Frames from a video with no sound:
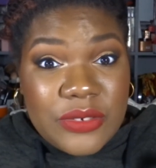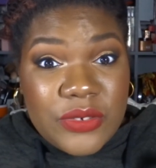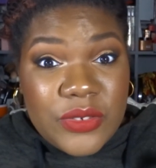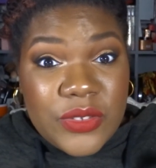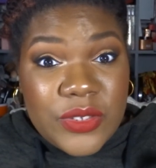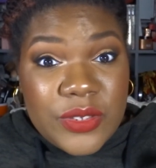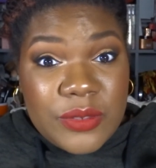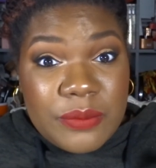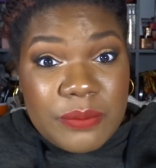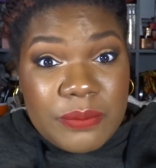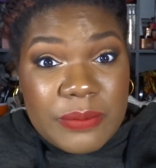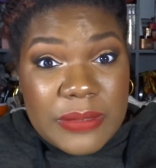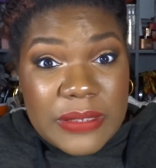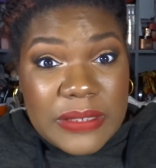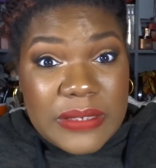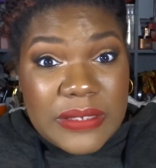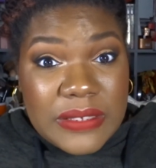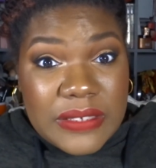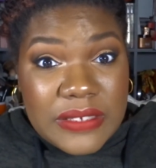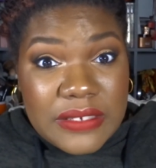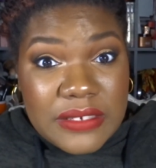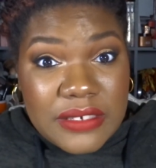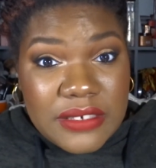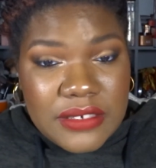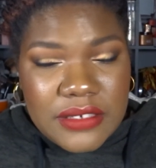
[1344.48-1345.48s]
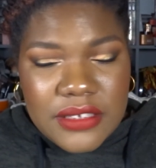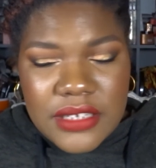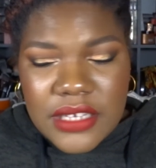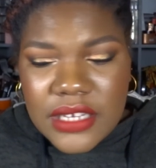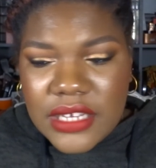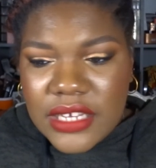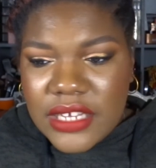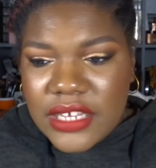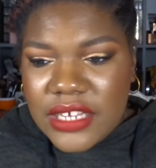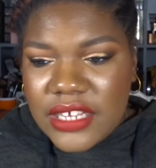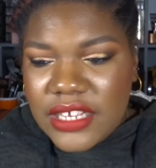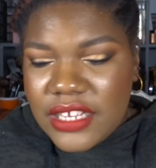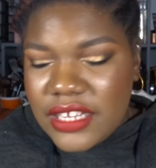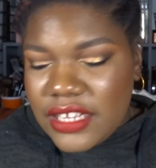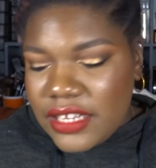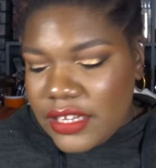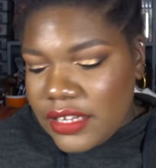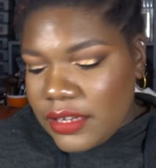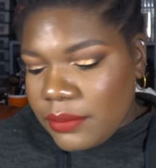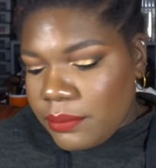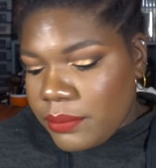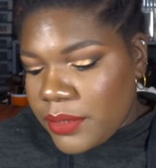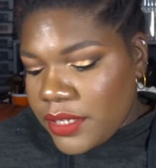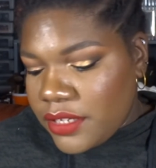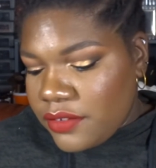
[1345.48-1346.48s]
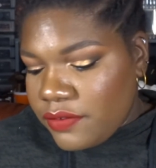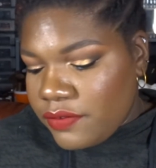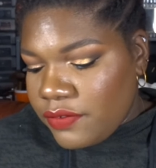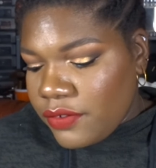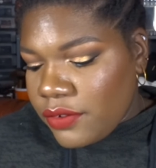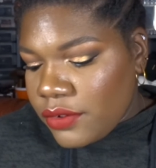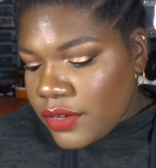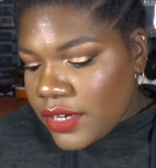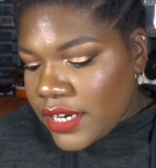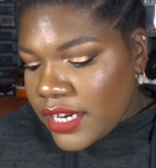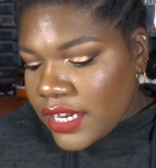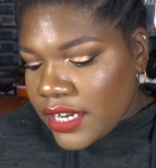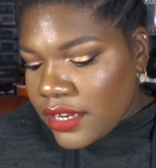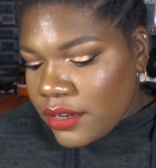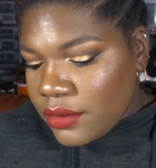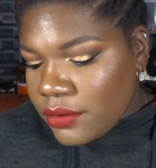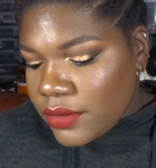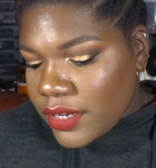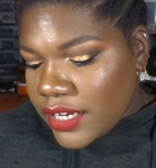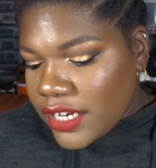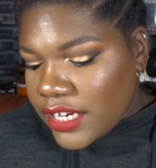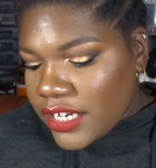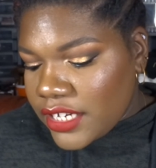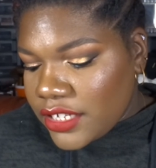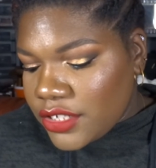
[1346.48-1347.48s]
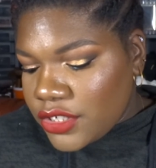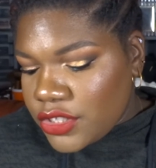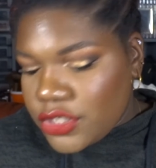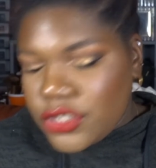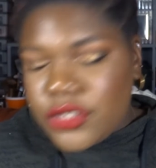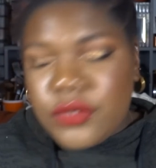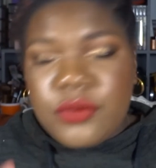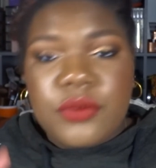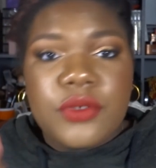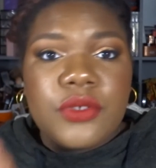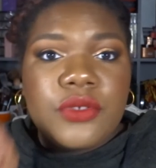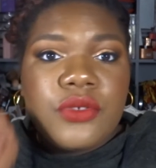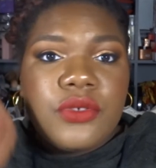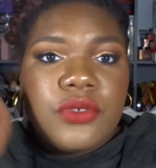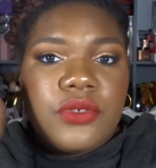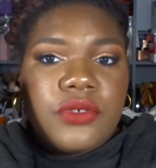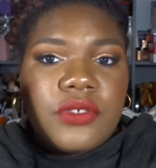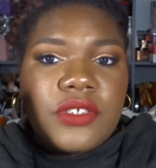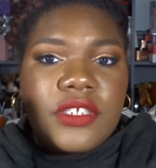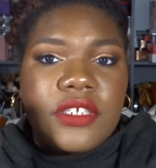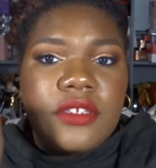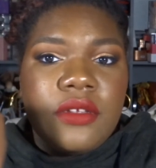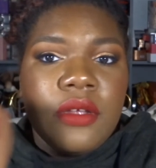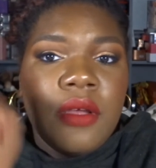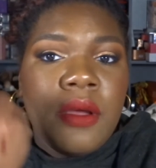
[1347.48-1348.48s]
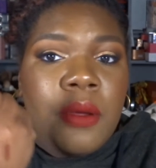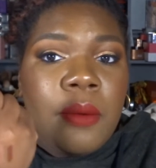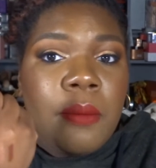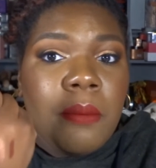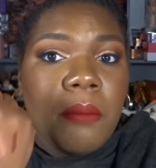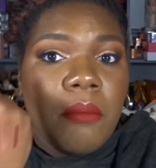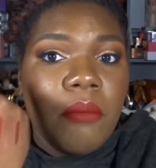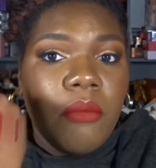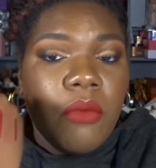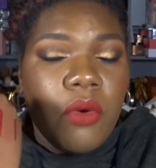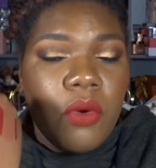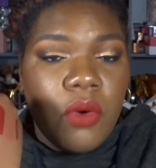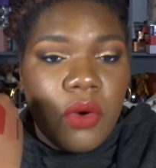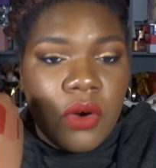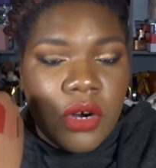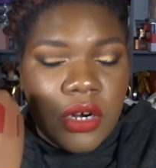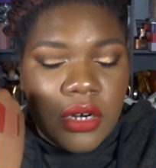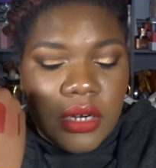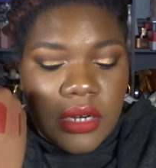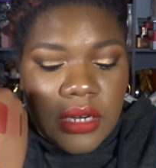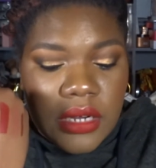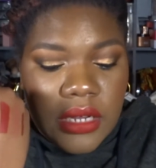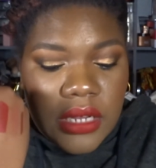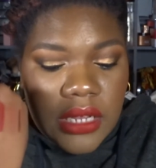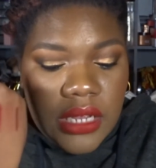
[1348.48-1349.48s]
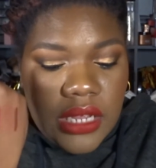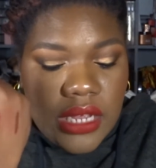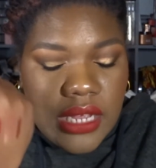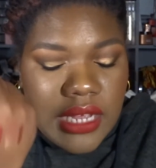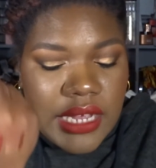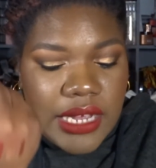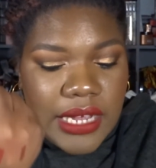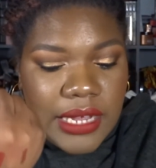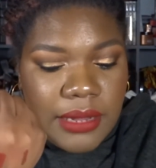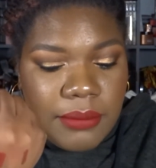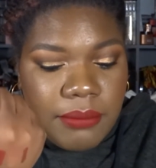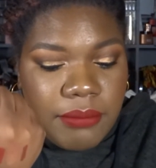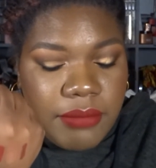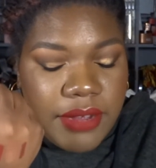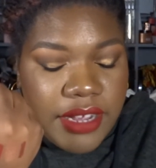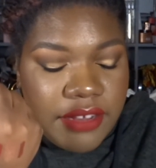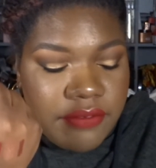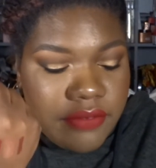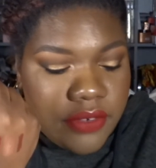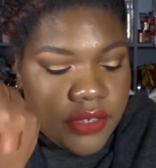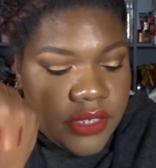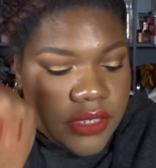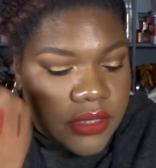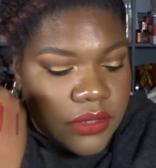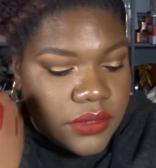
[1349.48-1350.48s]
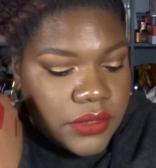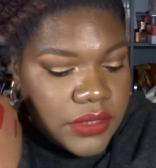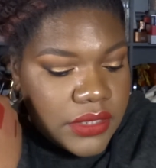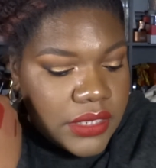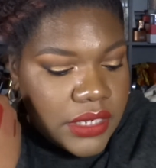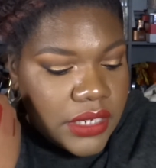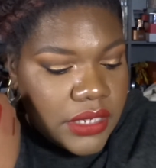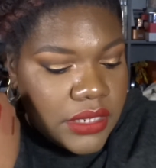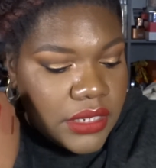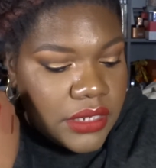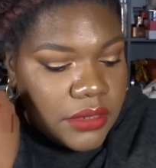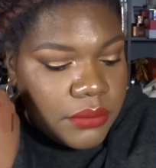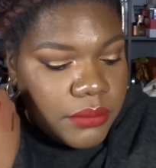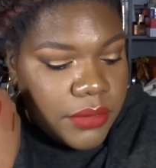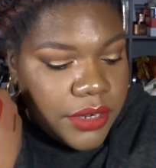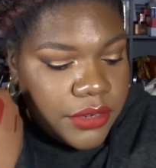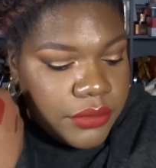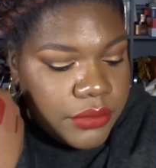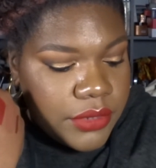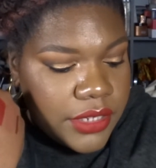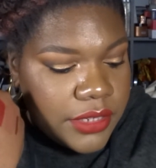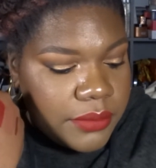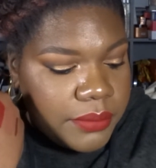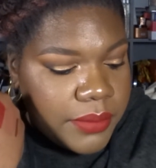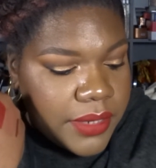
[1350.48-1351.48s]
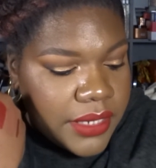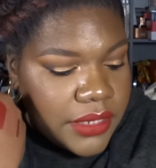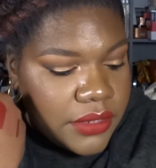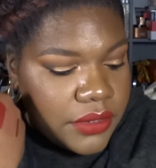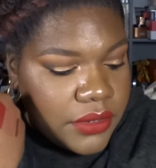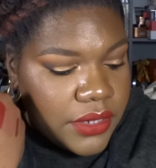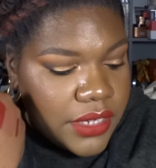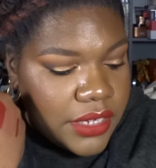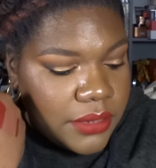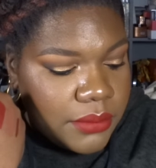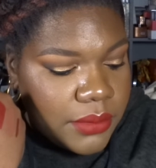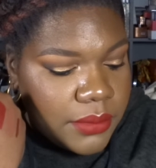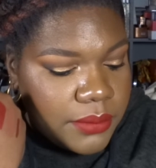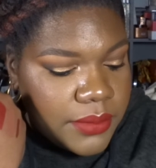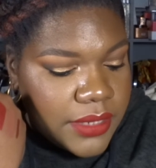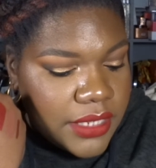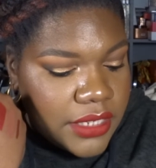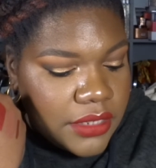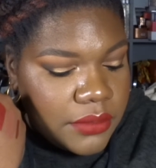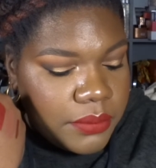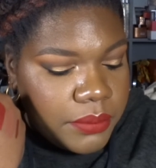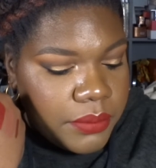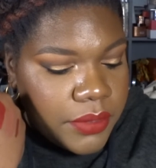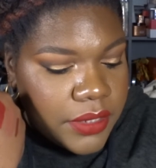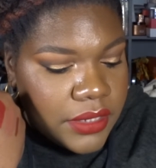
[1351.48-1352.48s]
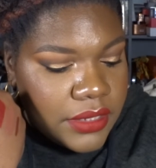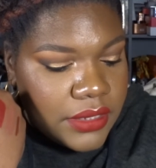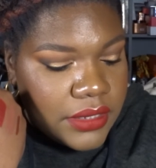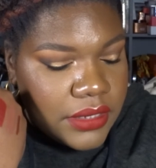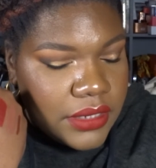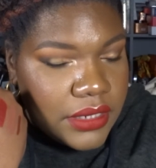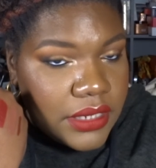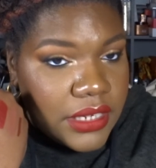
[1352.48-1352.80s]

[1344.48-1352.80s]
amazing, but for now I just want to use it more. I forgot to say it in my red pan collab update, but